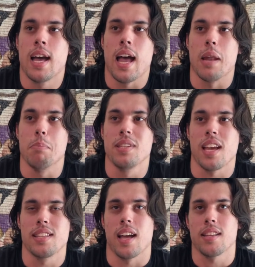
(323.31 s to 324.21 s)
And
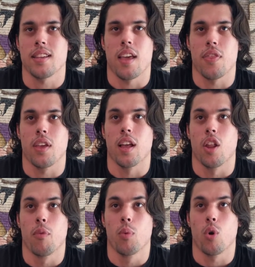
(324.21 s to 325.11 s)
besides that, I think a
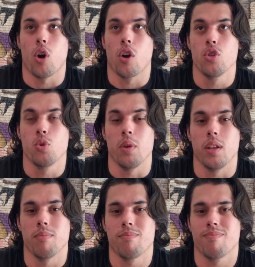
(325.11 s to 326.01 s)
lot of people are going to be